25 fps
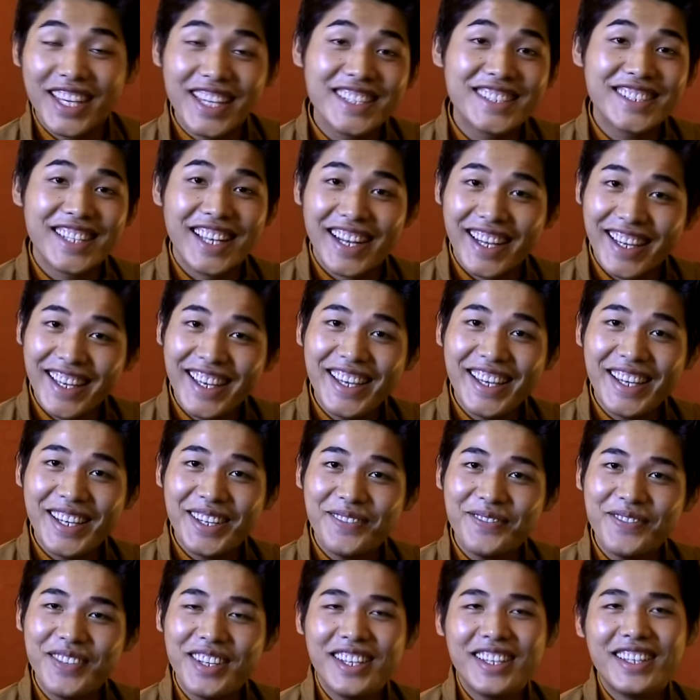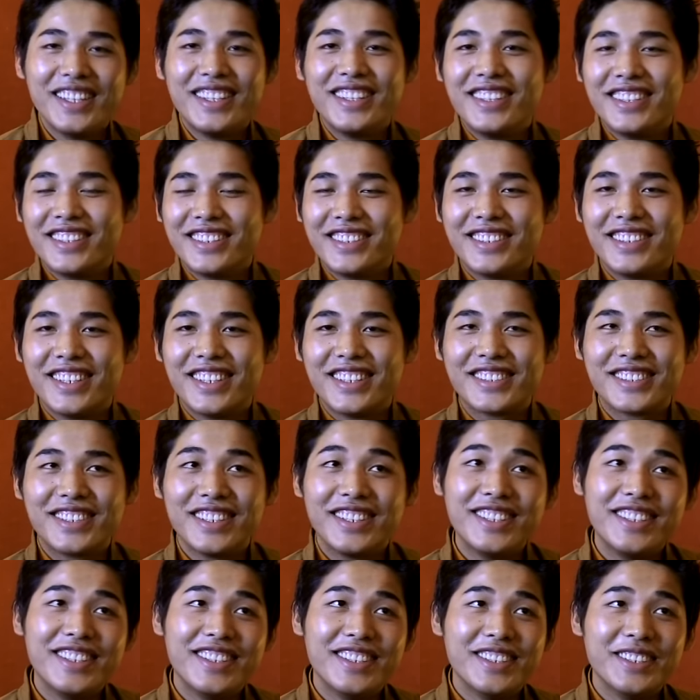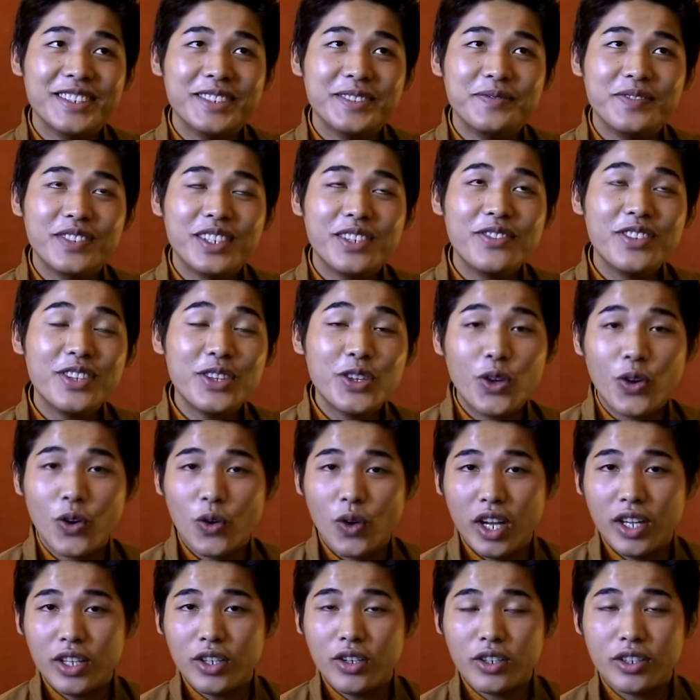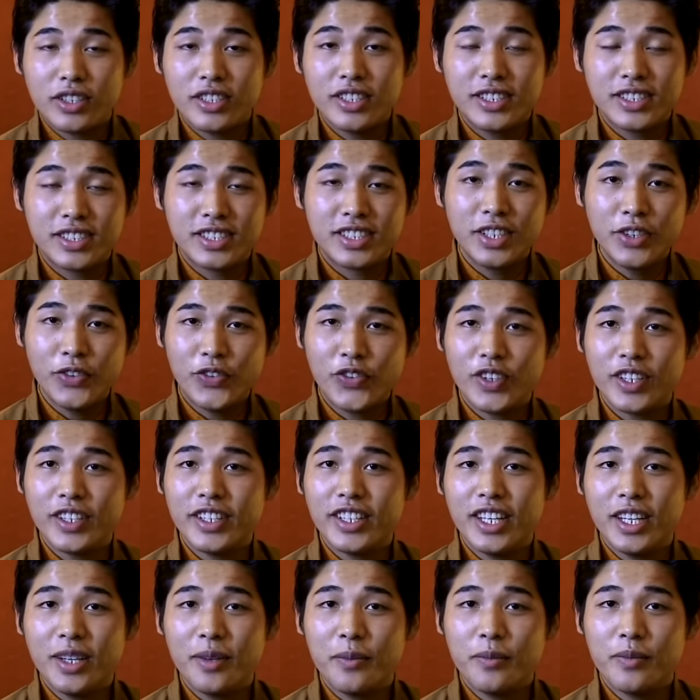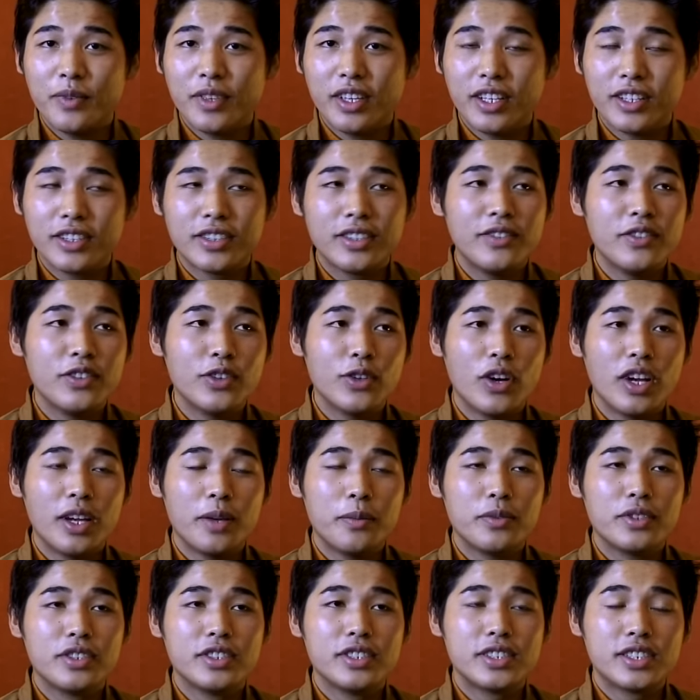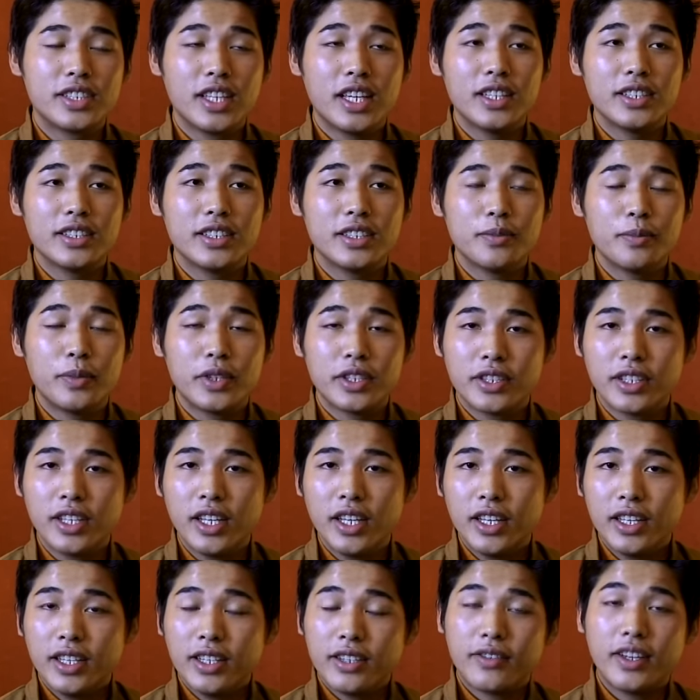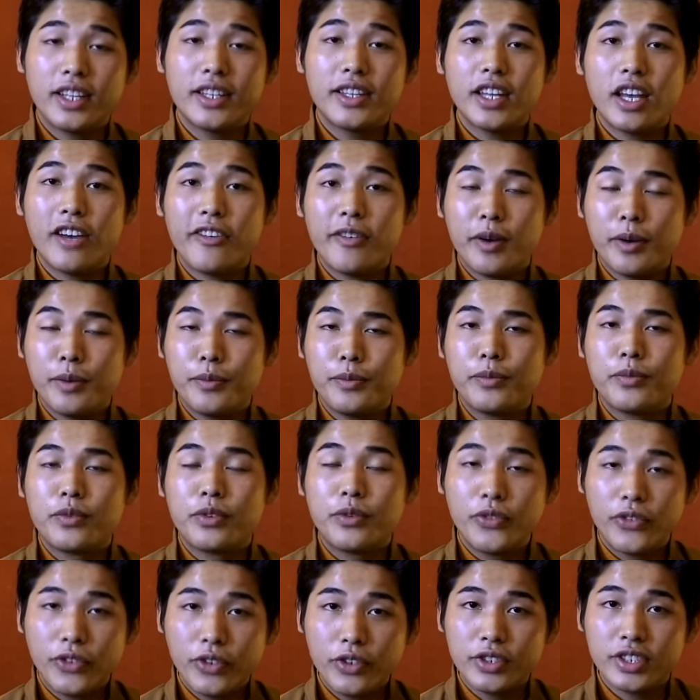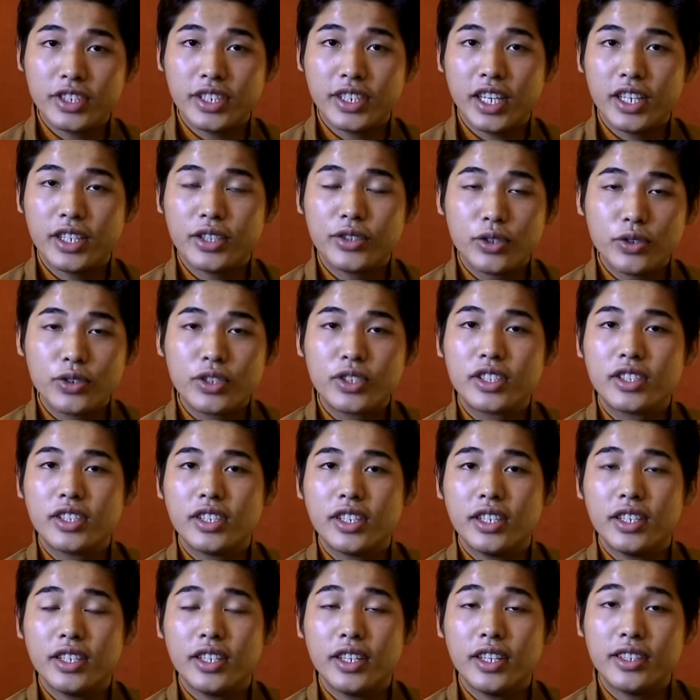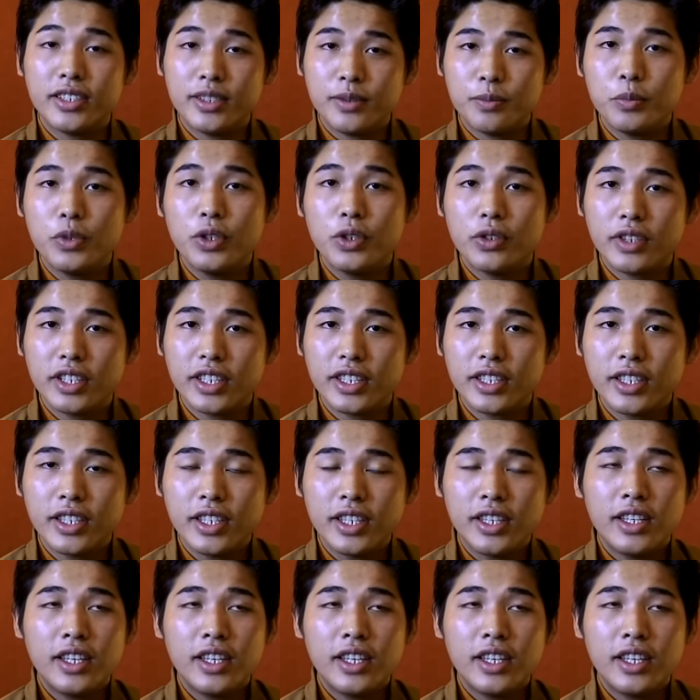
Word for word: Yes, I am. Yes, even though I got this different name, even though I'm descendant, but right now I'm refugee, as you see in the movie.